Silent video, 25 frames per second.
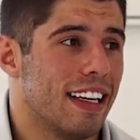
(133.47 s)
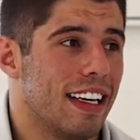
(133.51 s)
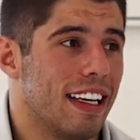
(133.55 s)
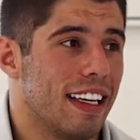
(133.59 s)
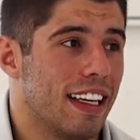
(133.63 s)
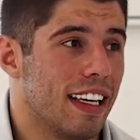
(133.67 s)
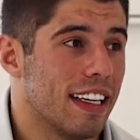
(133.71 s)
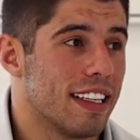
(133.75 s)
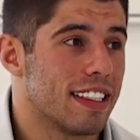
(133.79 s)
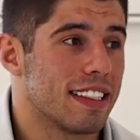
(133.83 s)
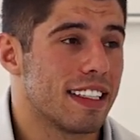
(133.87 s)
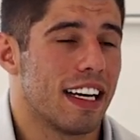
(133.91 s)

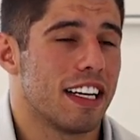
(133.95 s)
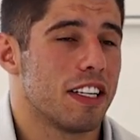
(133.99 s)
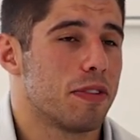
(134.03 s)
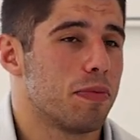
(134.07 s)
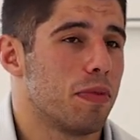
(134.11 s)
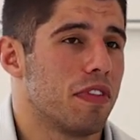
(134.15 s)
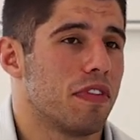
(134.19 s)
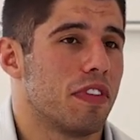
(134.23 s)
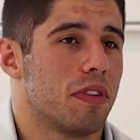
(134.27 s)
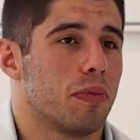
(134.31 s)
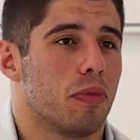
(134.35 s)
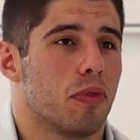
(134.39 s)
he excites
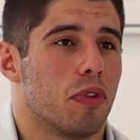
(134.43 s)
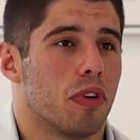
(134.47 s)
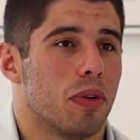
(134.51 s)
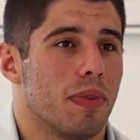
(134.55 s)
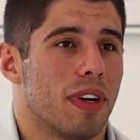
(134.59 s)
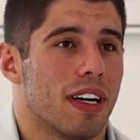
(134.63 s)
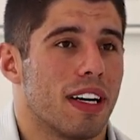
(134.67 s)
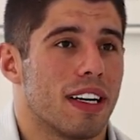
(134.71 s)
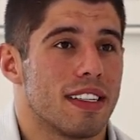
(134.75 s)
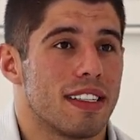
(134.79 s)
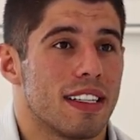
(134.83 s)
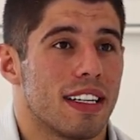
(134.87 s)
me even more
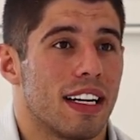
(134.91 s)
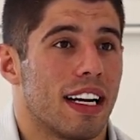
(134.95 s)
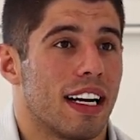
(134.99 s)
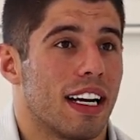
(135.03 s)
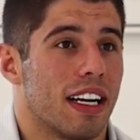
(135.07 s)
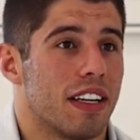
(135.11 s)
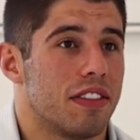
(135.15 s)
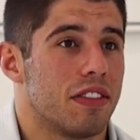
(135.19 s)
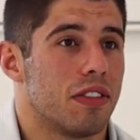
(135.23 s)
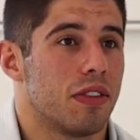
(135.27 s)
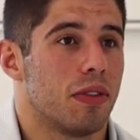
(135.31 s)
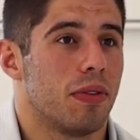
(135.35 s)
because then I
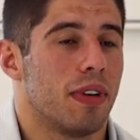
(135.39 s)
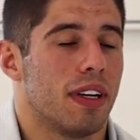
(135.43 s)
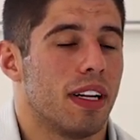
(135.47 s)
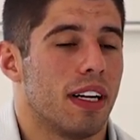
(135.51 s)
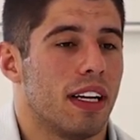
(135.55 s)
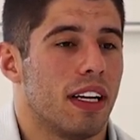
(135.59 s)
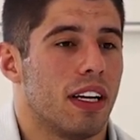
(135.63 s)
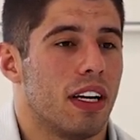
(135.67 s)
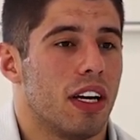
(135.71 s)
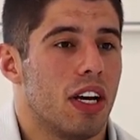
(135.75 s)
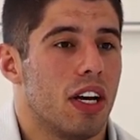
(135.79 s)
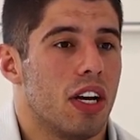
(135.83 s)
get to
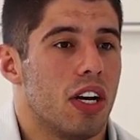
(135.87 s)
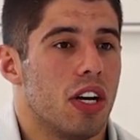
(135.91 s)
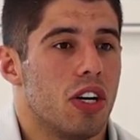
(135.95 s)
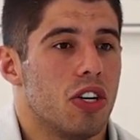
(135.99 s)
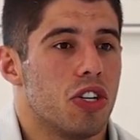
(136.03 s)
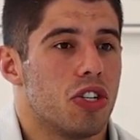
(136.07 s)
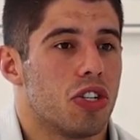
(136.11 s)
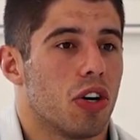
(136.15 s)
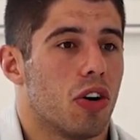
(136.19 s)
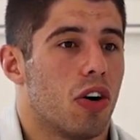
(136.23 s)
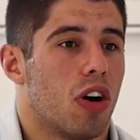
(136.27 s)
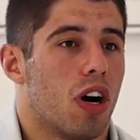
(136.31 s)
really
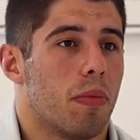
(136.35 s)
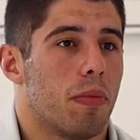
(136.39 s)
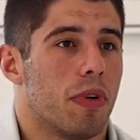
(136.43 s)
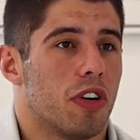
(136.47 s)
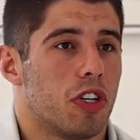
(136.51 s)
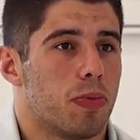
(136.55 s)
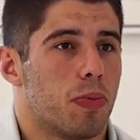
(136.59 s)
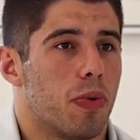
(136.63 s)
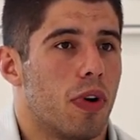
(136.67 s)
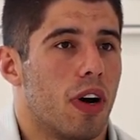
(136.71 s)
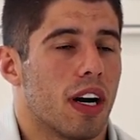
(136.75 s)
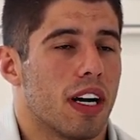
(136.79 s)
show how
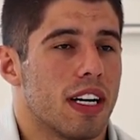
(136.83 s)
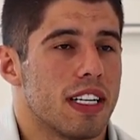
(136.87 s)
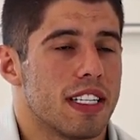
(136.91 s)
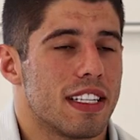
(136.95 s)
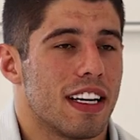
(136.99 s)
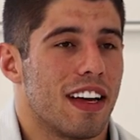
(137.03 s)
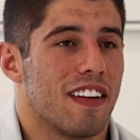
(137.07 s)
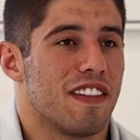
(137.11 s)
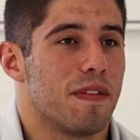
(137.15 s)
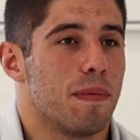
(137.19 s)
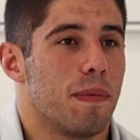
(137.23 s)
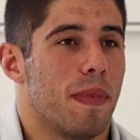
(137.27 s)
much progress
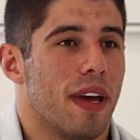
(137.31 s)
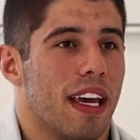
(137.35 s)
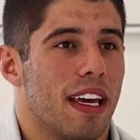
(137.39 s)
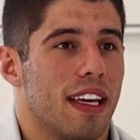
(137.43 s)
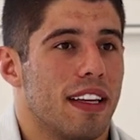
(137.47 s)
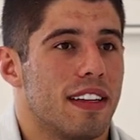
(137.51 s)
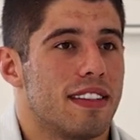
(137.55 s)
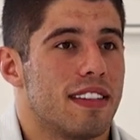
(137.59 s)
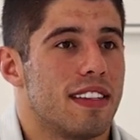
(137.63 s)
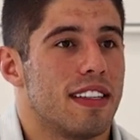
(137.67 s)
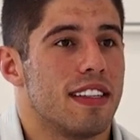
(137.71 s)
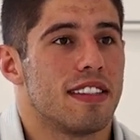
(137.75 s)
I've
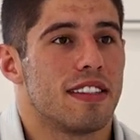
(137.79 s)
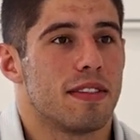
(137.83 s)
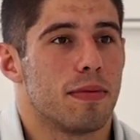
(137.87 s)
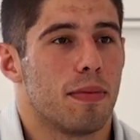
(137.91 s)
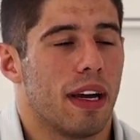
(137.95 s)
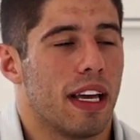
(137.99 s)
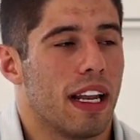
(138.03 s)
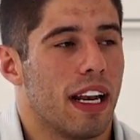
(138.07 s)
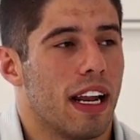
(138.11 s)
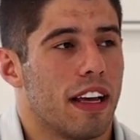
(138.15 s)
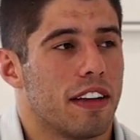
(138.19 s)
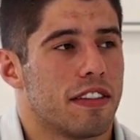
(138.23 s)
made since
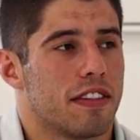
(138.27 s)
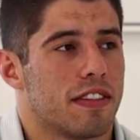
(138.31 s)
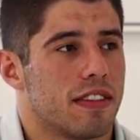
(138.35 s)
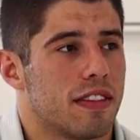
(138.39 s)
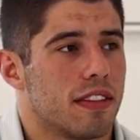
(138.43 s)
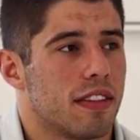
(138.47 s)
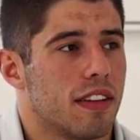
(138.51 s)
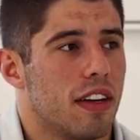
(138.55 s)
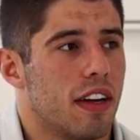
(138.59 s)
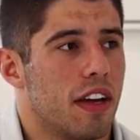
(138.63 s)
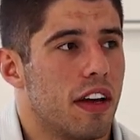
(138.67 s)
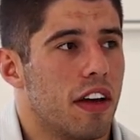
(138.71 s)
my
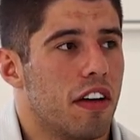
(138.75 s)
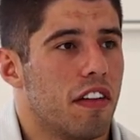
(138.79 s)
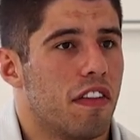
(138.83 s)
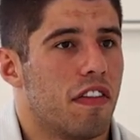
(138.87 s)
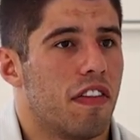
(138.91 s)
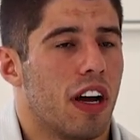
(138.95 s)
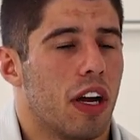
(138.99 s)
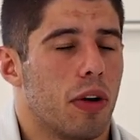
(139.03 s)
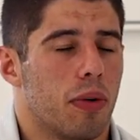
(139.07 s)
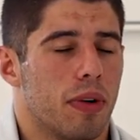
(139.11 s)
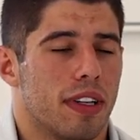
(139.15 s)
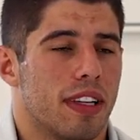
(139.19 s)
last
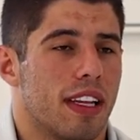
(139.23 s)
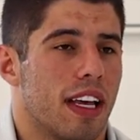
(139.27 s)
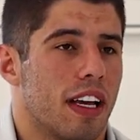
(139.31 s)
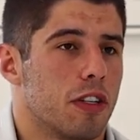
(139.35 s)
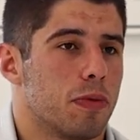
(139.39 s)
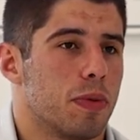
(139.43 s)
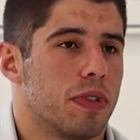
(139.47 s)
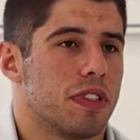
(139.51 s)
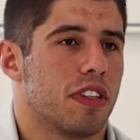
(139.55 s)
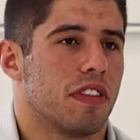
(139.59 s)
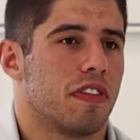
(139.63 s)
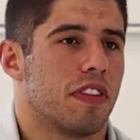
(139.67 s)
fight with that
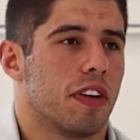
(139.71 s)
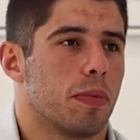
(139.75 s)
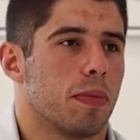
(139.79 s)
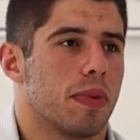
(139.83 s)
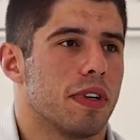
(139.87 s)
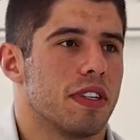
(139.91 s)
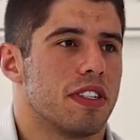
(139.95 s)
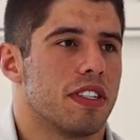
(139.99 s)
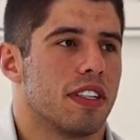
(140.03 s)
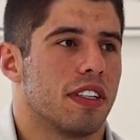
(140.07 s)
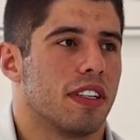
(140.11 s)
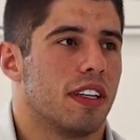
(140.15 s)
specific
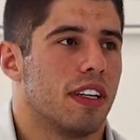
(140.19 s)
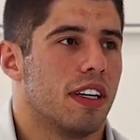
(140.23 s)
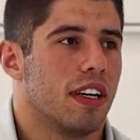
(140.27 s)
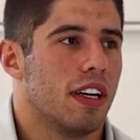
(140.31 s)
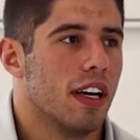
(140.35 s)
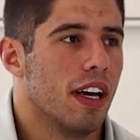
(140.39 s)
person.